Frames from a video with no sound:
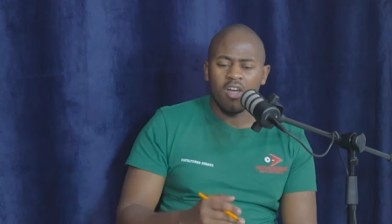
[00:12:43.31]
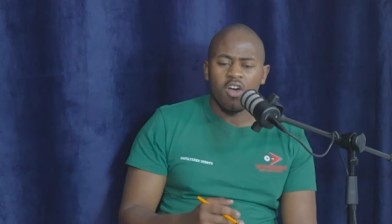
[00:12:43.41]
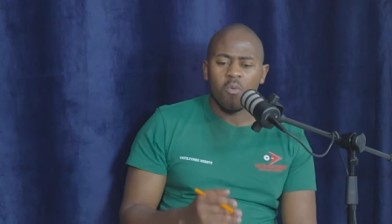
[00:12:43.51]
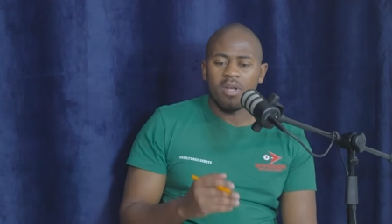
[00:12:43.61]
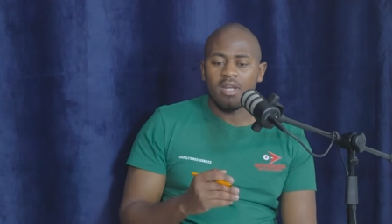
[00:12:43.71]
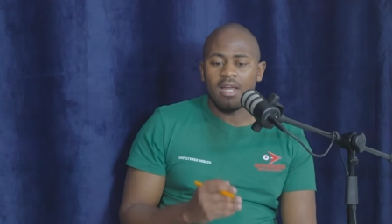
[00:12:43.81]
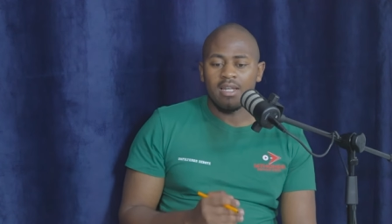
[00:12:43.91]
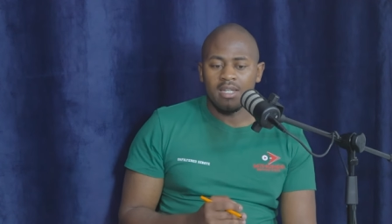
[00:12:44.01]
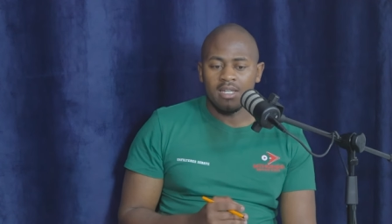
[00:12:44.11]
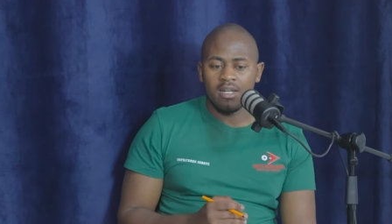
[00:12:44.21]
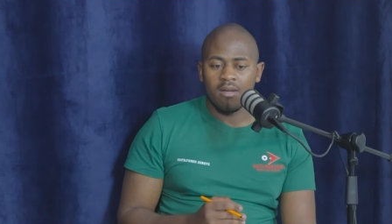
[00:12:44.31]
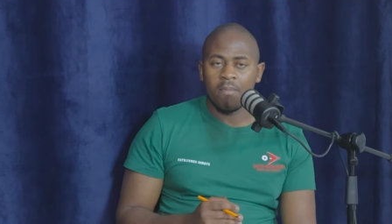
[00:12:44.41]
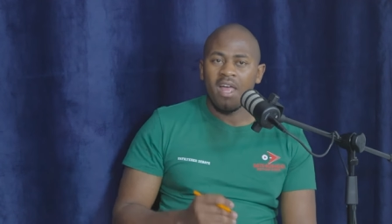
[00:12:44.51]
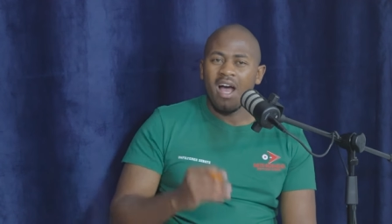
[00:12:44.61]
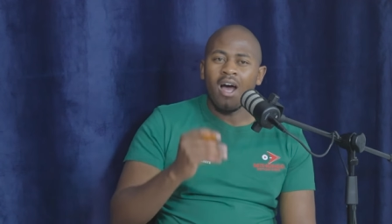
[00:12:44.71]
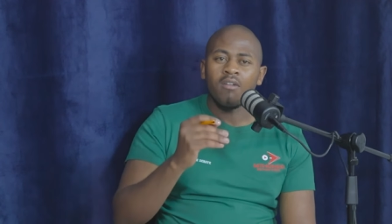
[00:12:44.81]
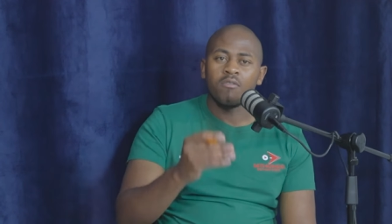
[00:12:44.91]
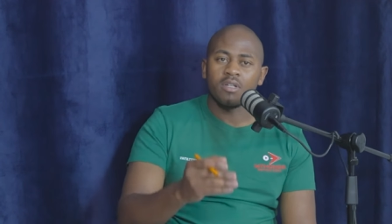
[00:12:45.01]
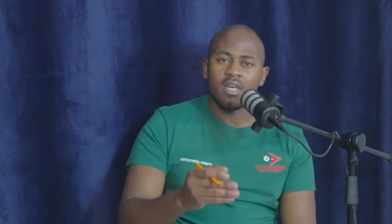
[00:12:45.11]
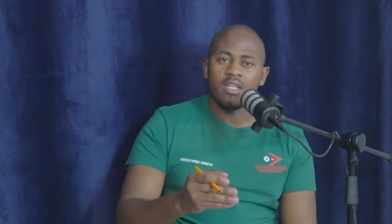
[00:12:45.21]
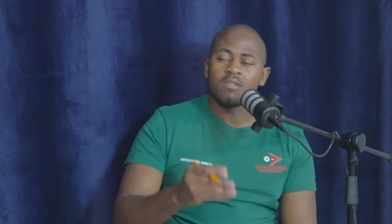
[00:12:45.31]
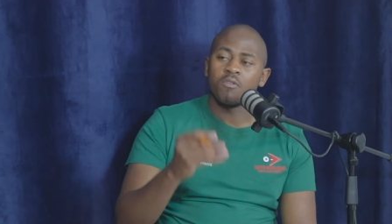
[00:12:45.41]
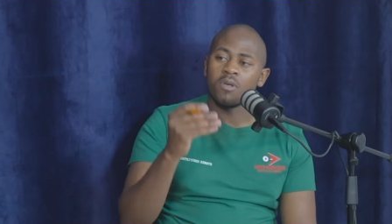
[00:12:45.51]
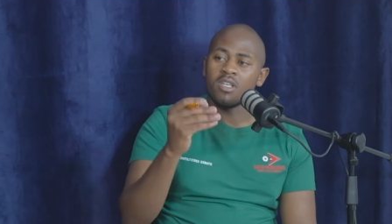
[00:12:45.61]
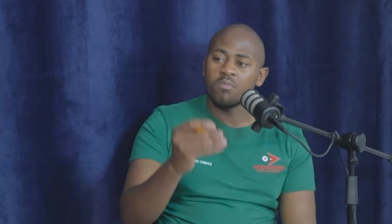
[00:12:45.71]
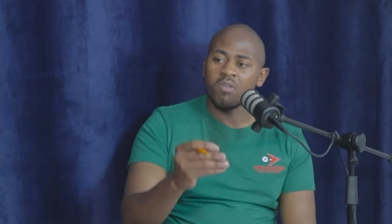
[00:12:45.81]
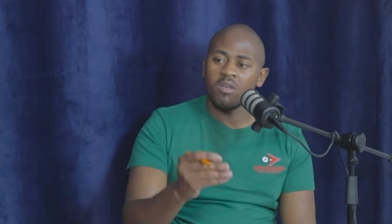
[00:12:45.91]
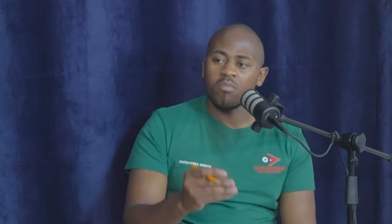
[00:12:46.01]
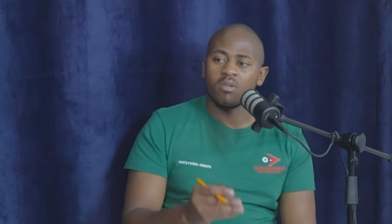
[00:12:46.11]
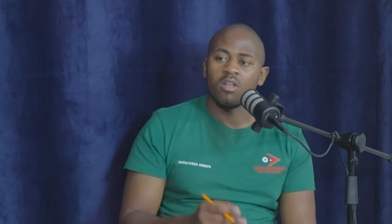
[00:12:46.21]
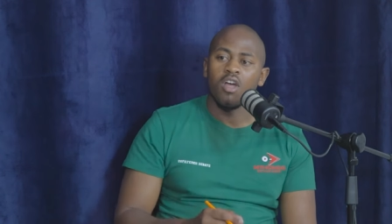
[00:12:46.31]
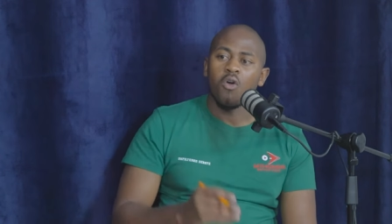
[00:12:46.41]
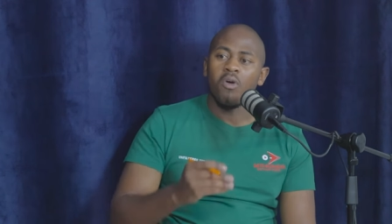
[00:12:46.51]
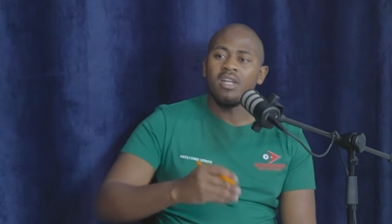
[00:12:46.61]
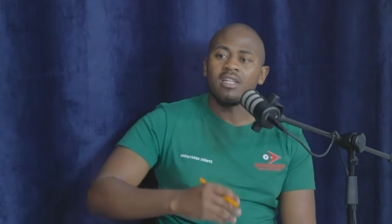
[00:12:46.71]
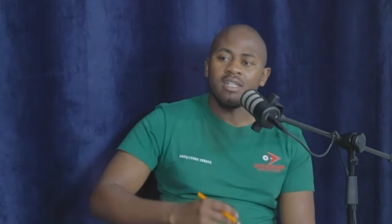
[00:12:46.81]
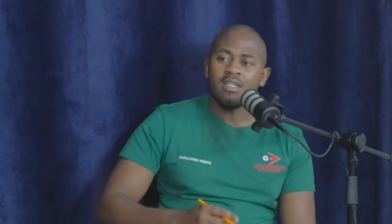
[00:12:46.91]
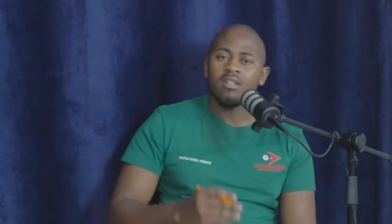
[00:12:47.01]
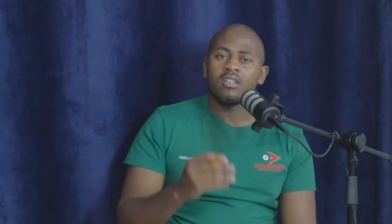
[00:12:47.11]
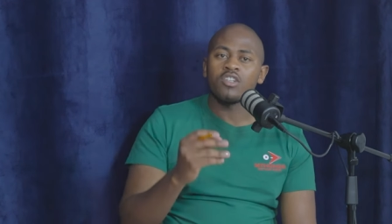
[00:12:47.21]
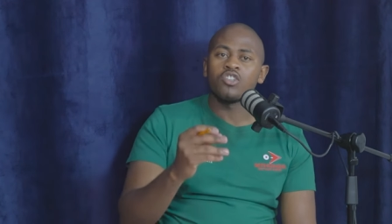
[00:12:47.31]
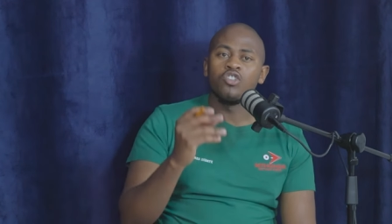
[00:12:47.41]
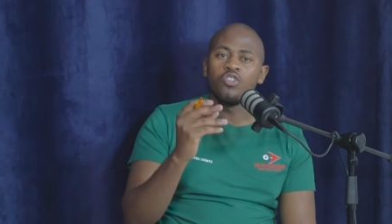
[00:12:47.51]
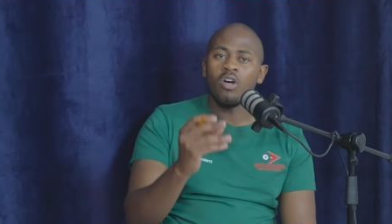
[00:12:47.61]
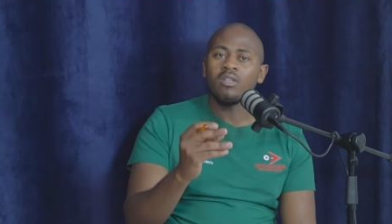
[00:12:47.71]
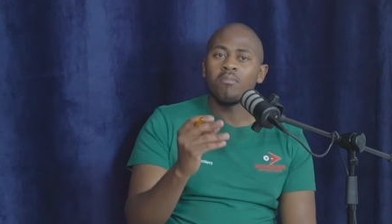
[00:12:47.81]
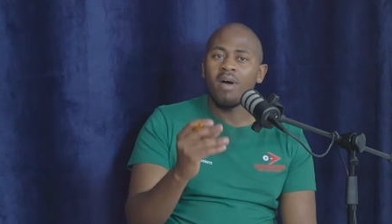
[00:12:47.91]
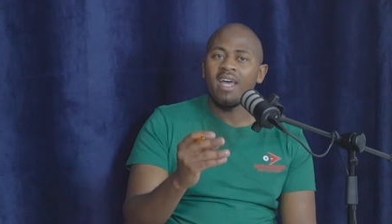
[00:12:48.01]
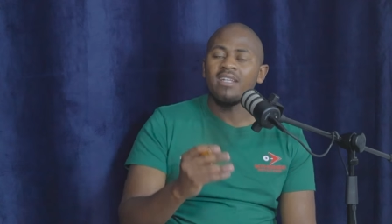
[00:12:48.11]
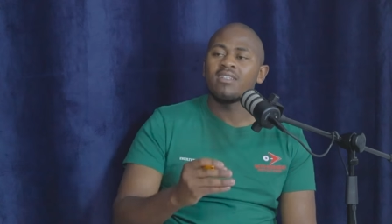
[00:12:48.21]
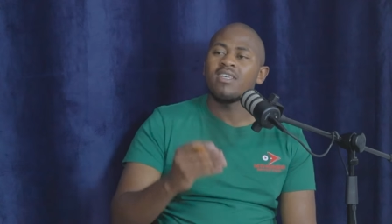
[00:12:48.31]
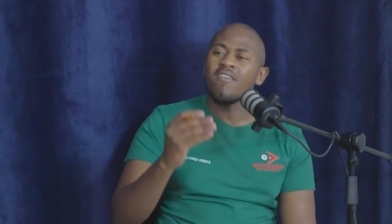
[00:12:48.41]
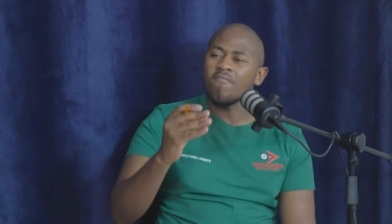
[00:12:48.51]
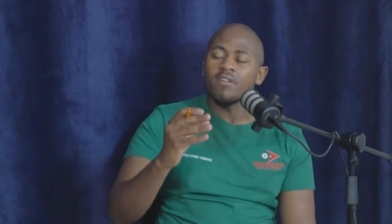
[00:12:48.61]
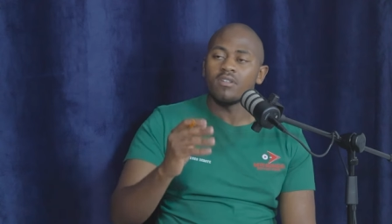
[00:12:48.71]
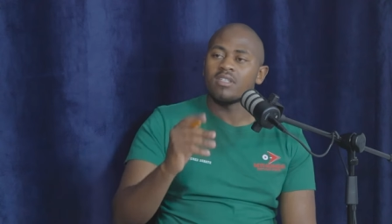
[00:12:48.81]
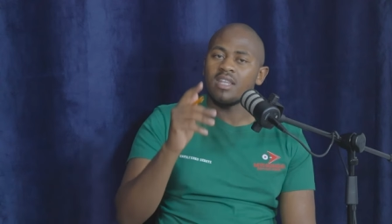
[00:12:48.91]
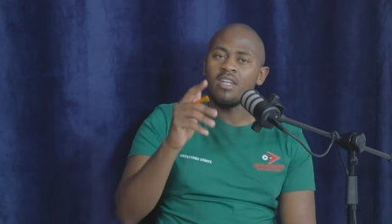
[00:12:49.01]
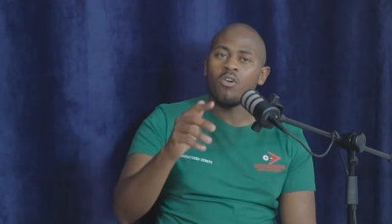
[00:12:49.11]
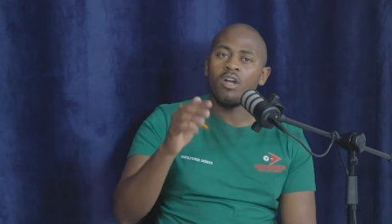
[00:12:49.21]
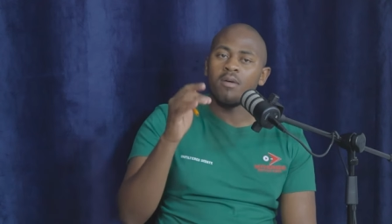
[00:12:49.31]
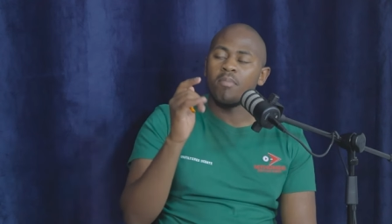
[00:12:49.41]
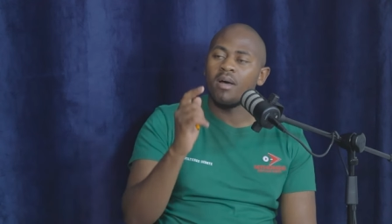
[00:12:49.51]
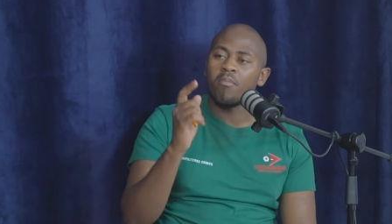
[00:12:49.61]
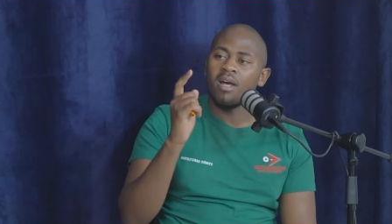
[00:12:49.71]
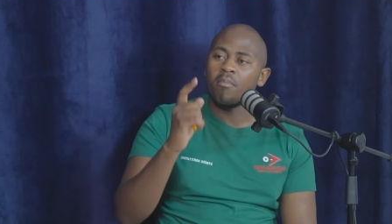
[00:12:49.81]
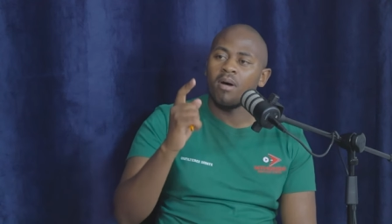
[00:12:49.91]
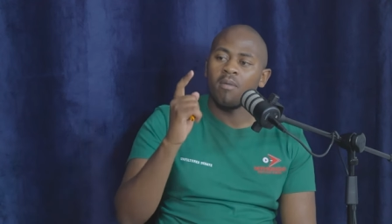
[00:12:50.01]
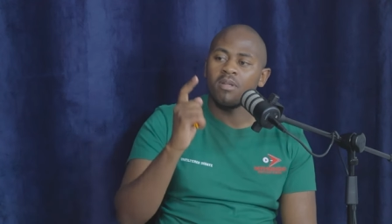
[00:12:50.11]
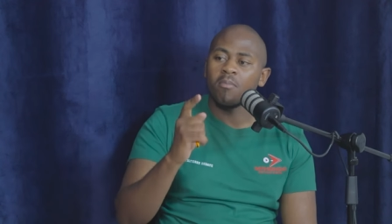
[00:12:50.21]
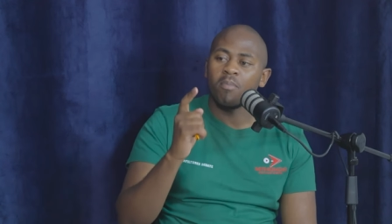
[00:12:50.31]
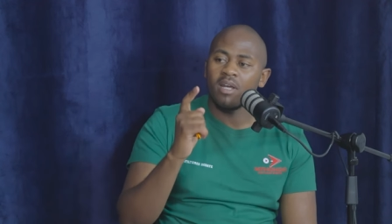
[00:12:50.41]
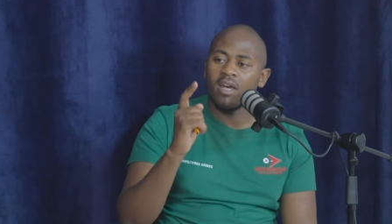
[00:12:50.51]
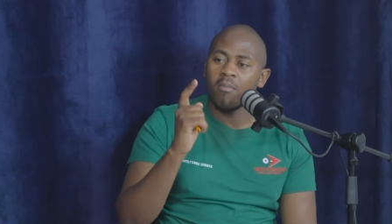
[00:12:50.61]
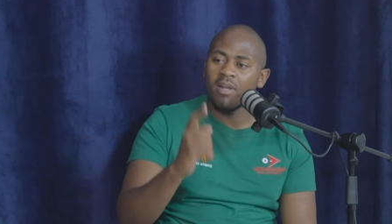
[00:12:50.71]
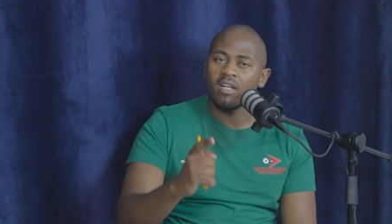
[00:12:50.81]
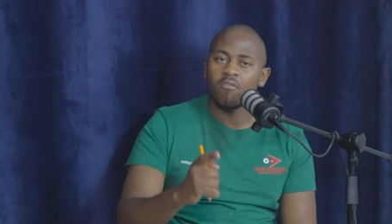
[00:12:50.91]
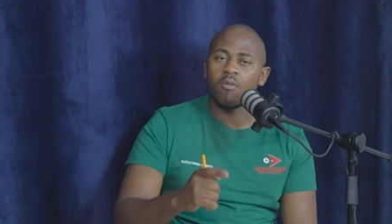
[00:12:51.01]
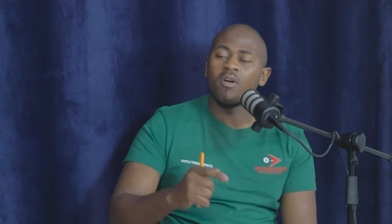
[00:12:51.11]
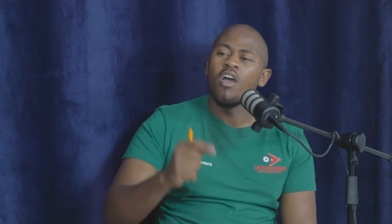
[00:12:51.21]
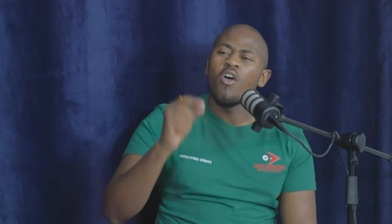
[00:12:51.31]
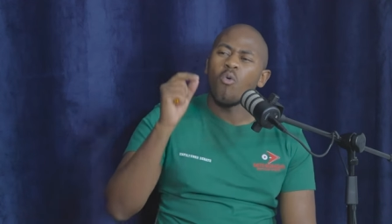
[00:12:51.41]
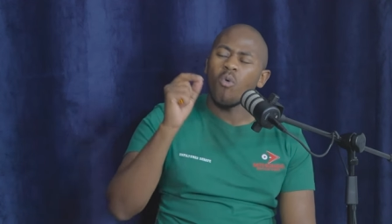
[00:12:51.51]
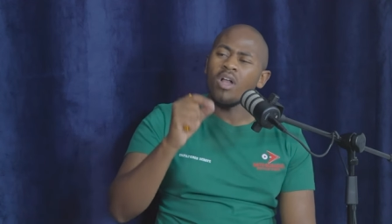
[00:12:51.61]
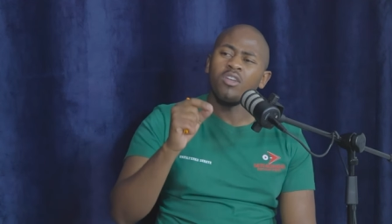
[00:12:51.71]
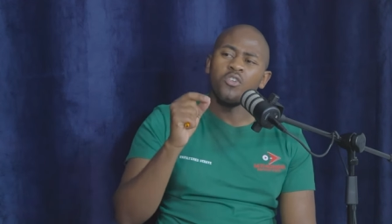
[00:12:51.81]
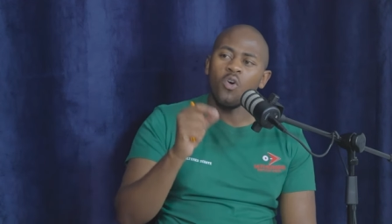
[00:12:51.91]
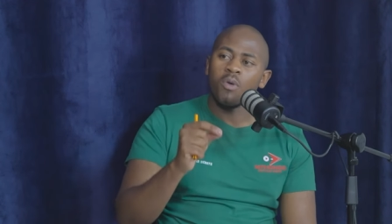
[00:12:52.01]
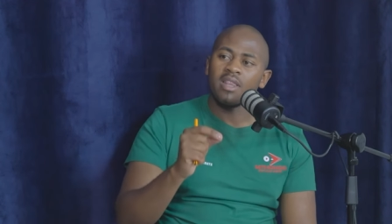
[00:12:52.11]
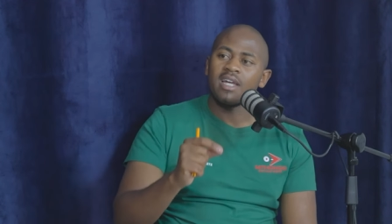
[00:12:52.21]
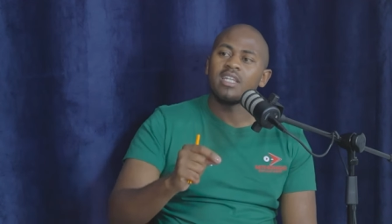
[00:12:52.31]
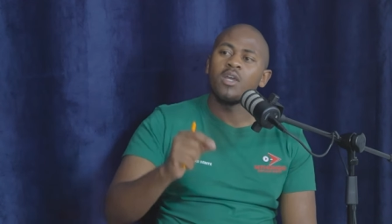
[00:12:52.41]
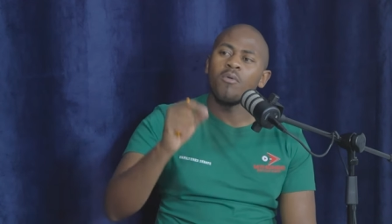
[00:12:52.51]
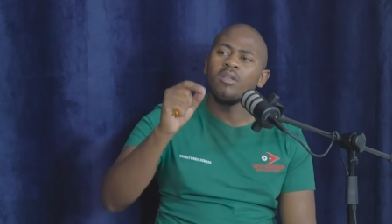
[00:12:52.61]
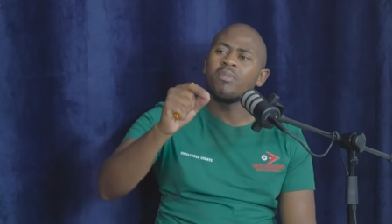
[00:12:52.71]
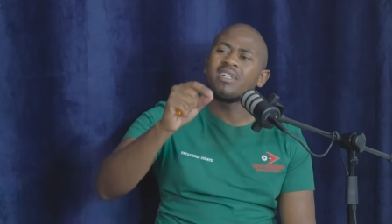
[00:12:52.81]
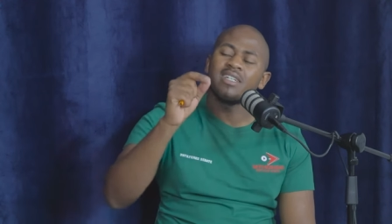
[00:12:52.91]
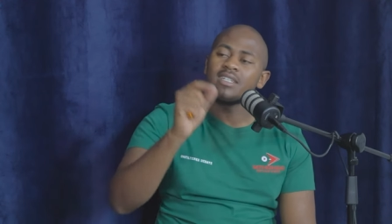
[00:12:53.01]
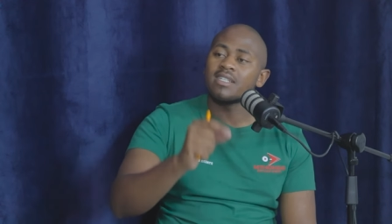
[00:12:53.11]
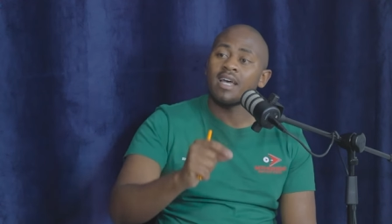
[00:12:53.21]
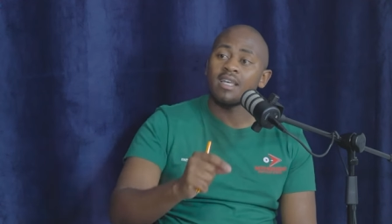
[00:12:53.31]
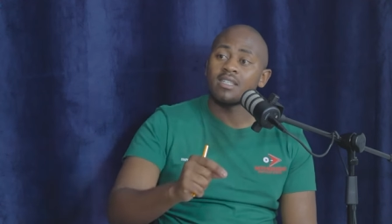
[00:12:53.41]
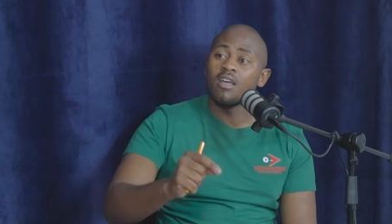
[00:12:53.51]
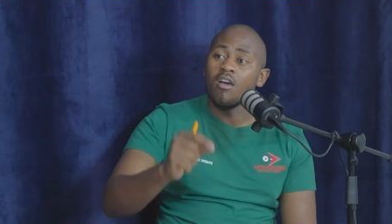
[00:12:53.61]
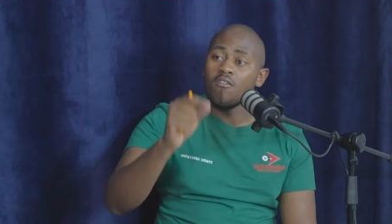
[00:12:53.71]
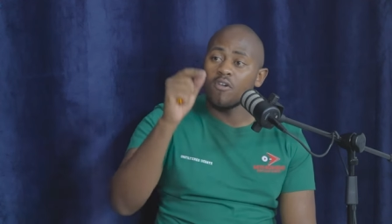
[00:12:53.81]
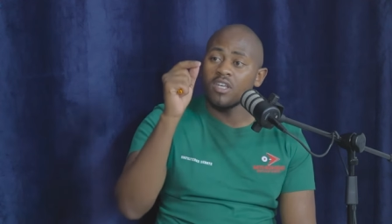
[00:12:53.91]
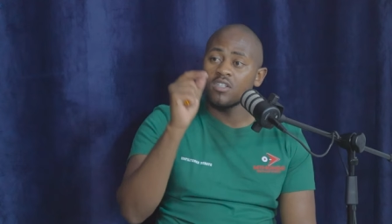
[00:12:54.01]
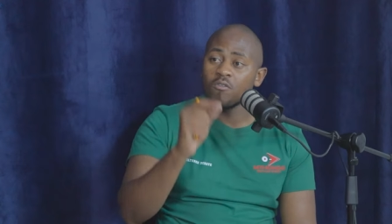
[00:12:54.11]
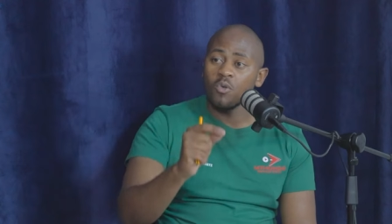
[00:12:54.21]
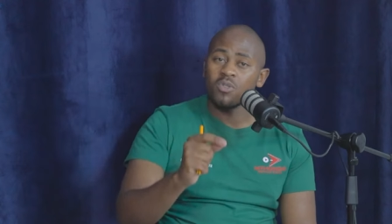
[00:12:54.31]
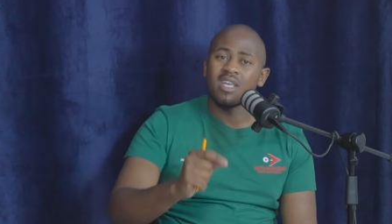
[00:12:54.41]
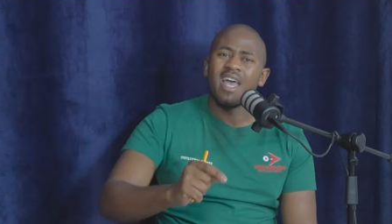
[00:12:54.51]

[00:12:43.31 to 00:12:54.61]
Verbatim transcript: when a leader advocates for his people, when a leader does not mind even standing on a public uh, platform, well knowing that he will be criticized for his views